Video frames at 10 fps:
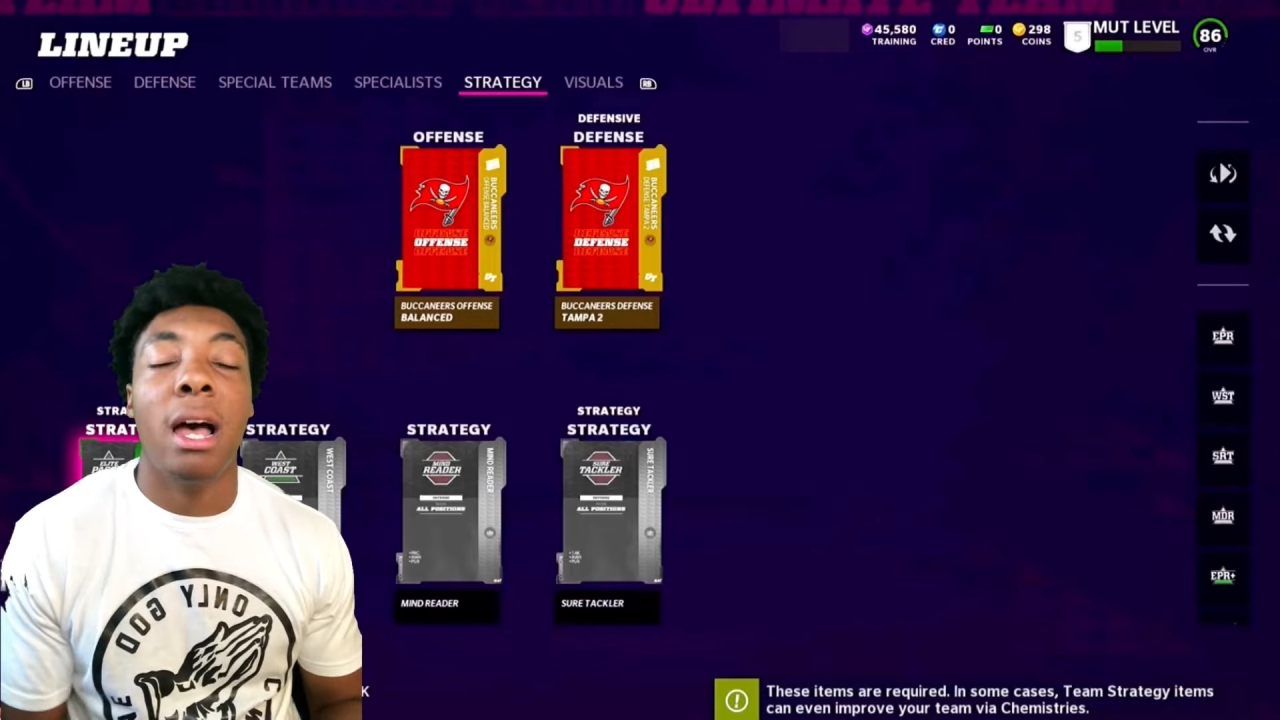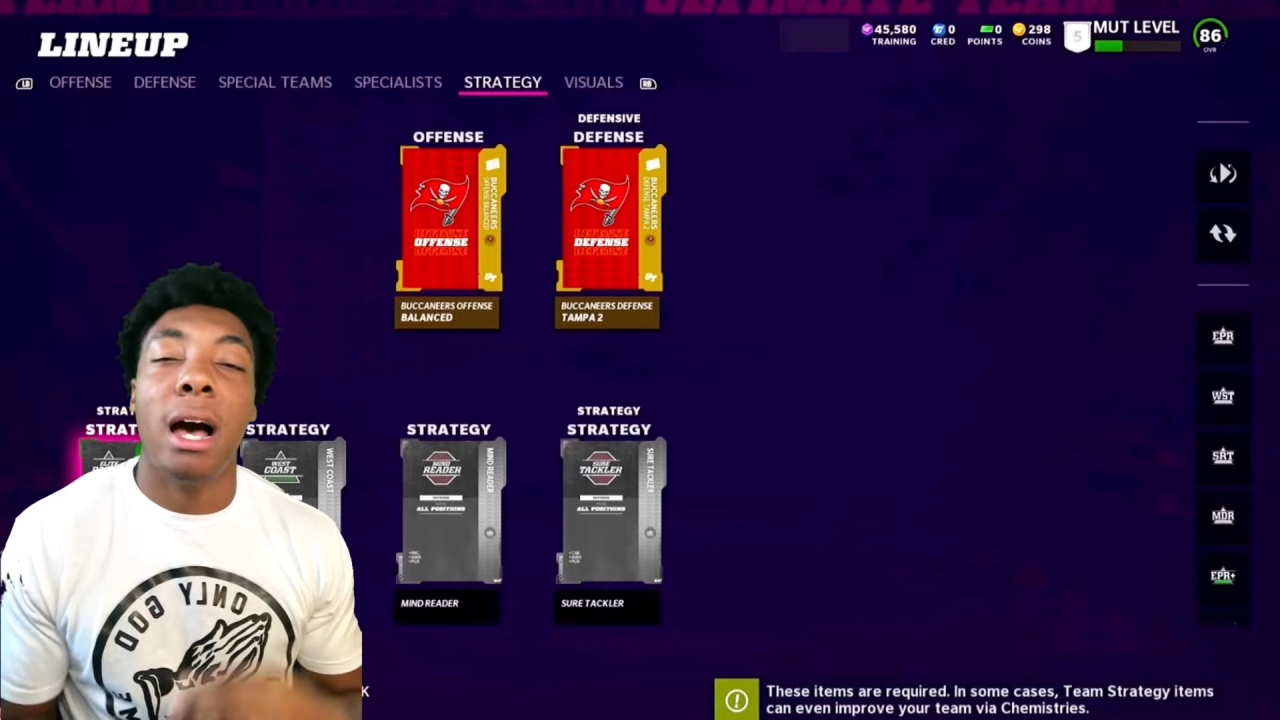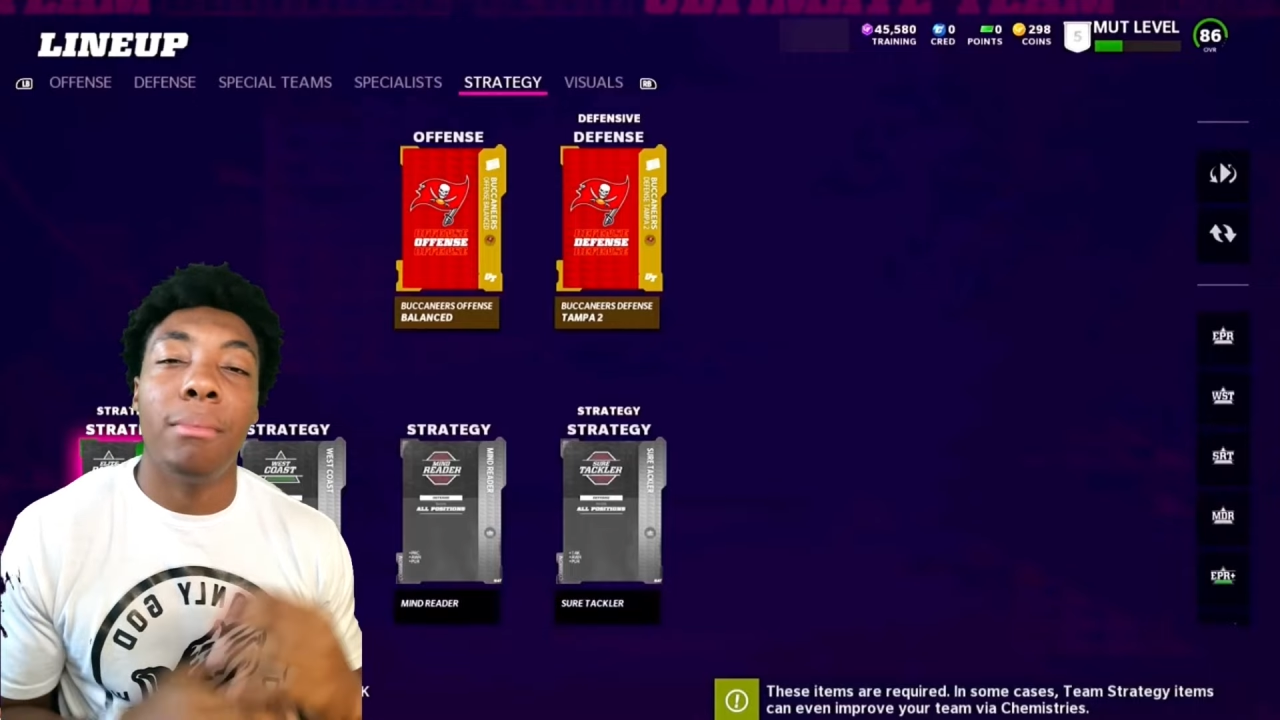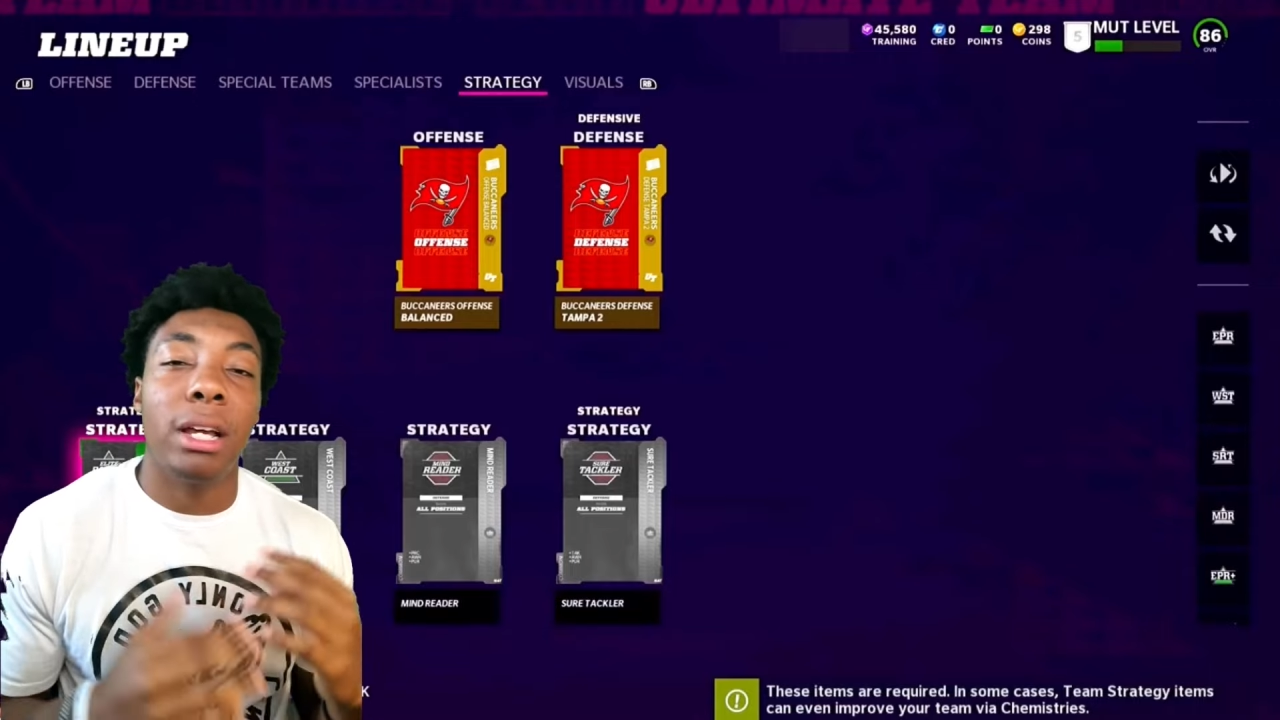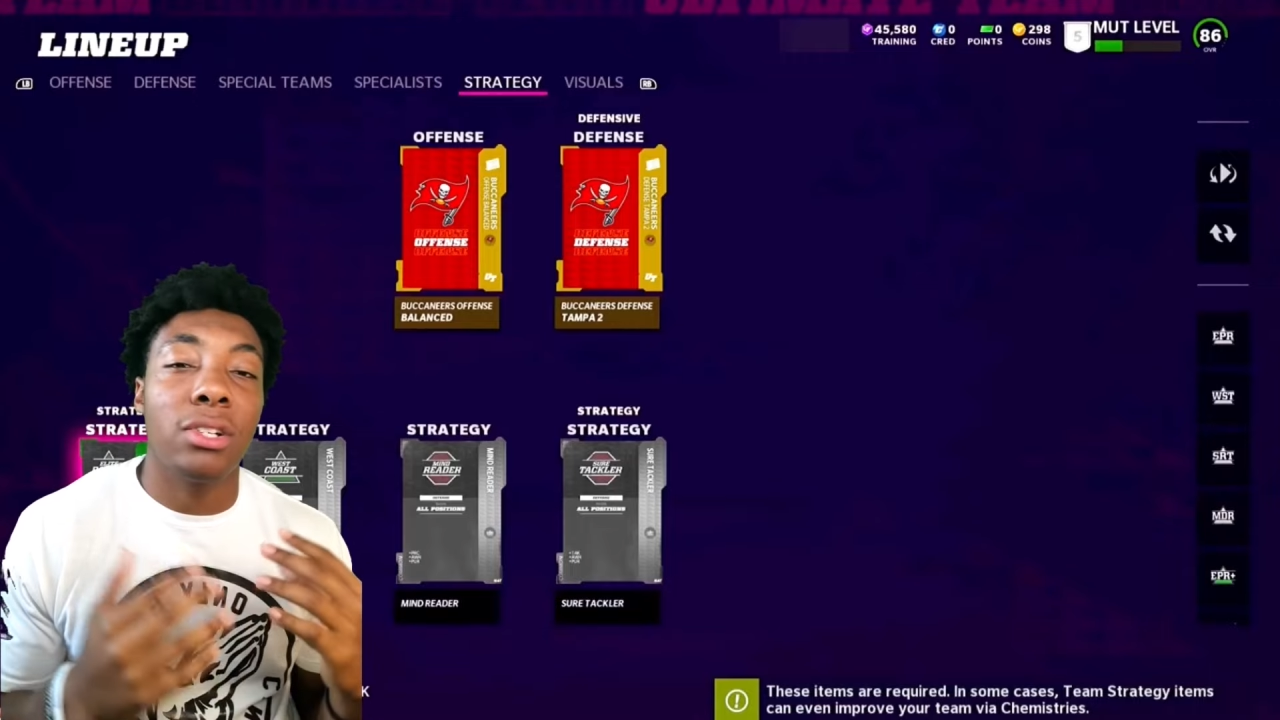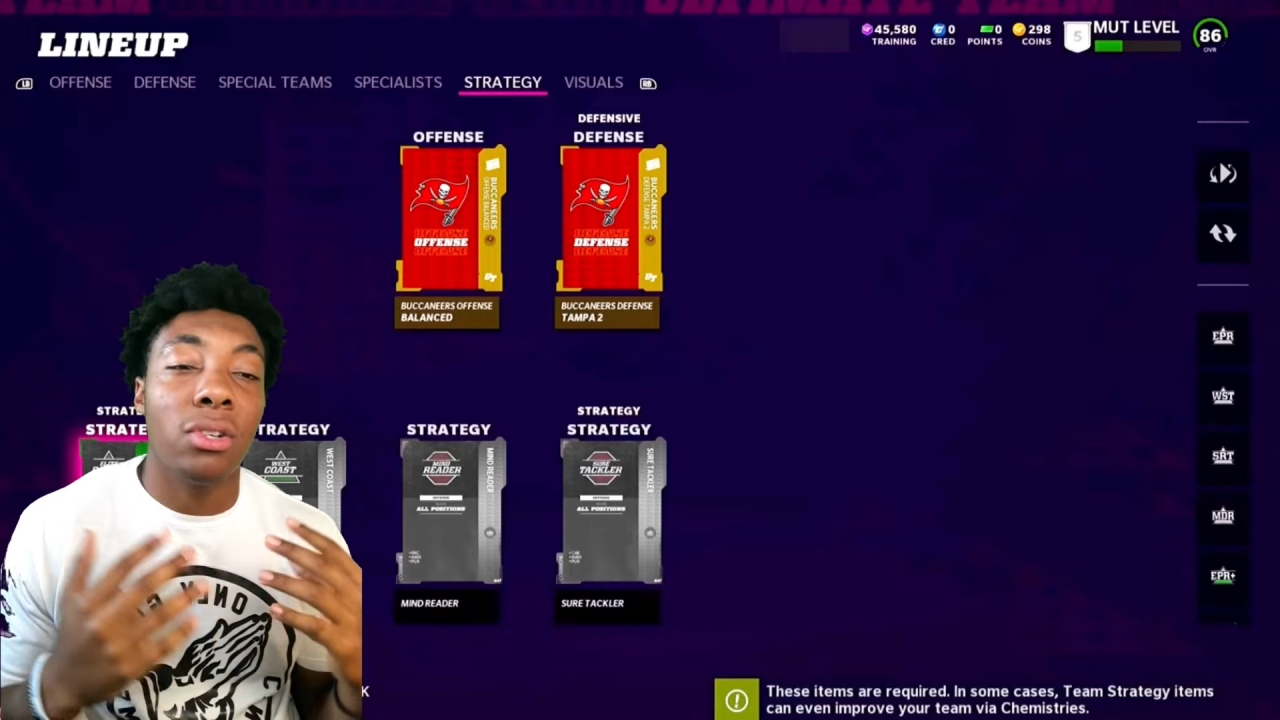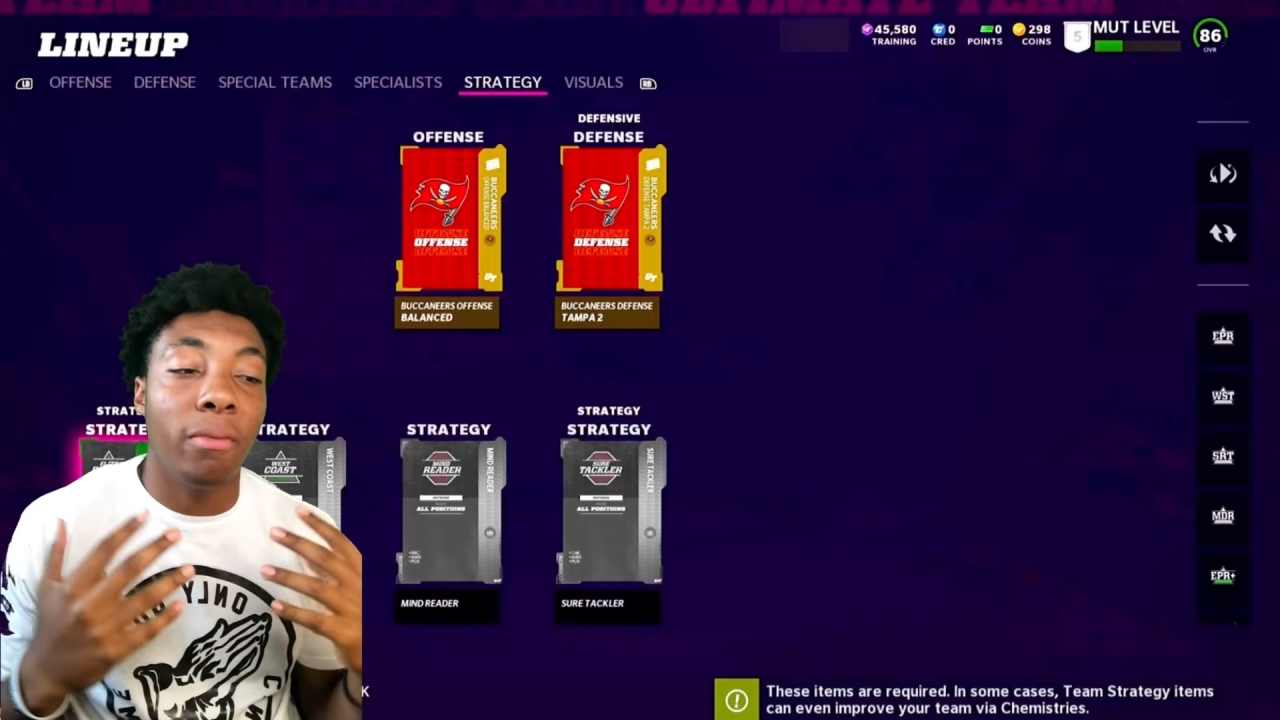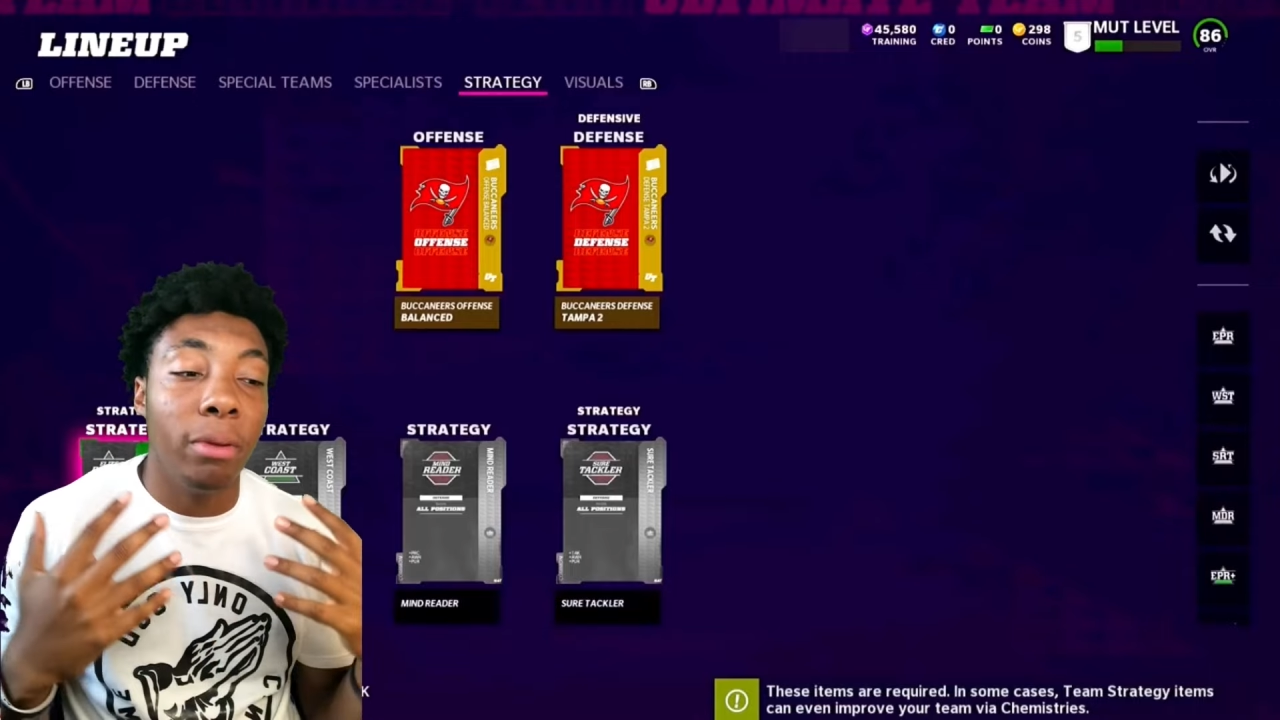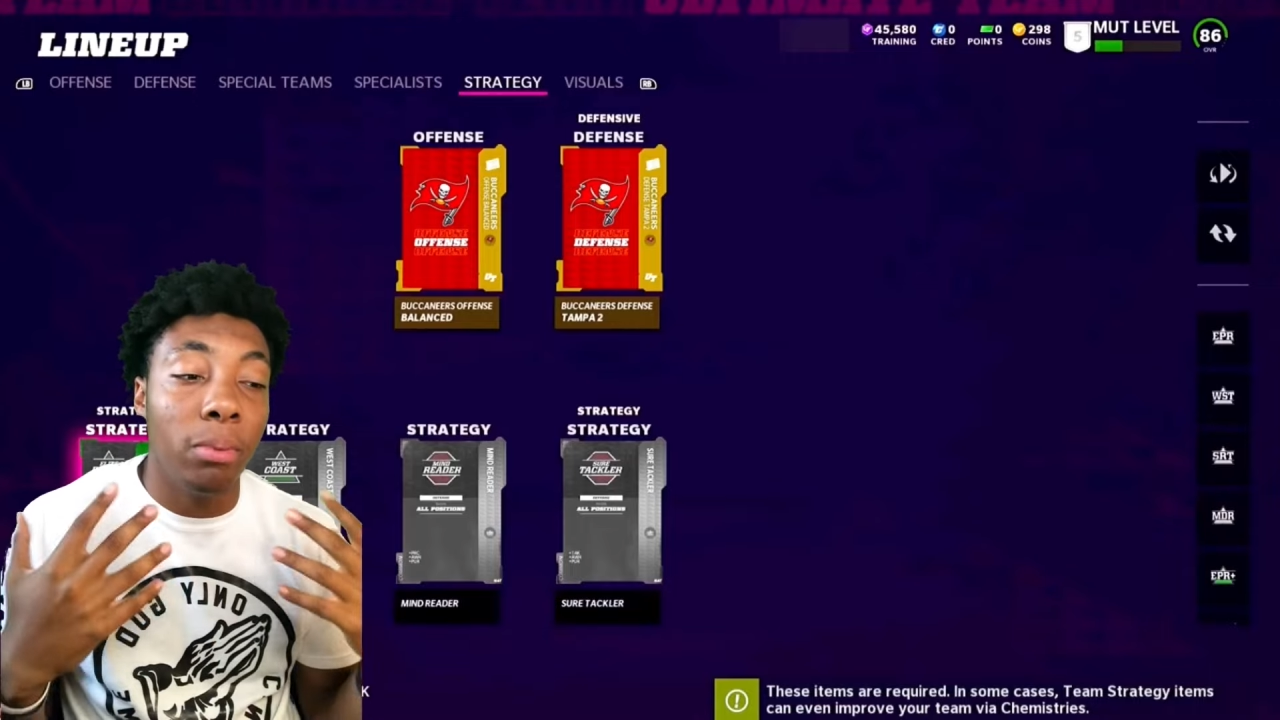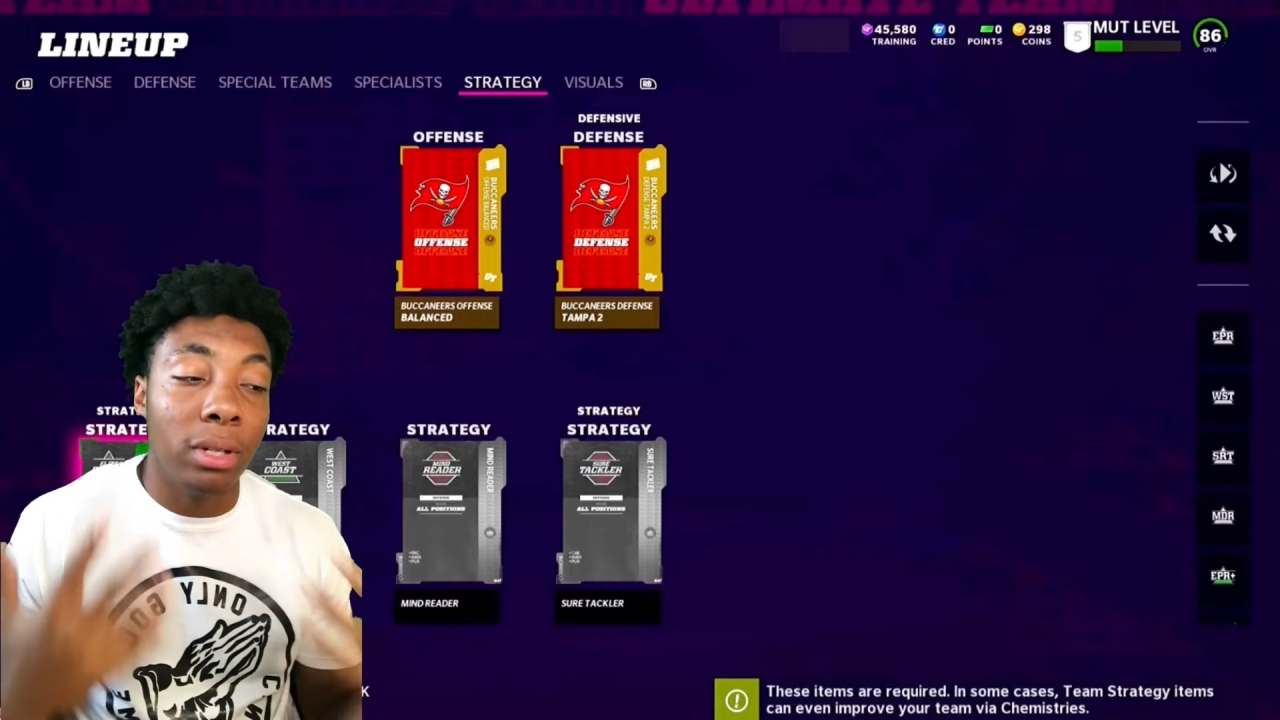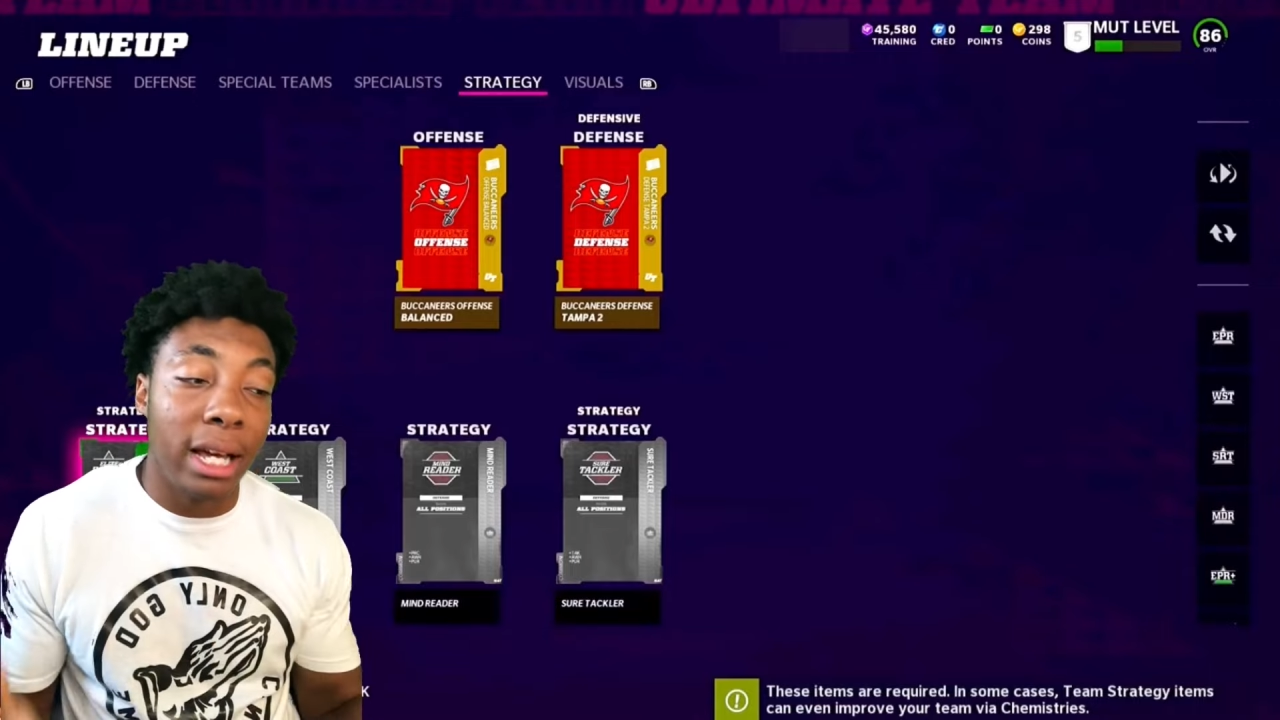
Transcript: I'm not sure if people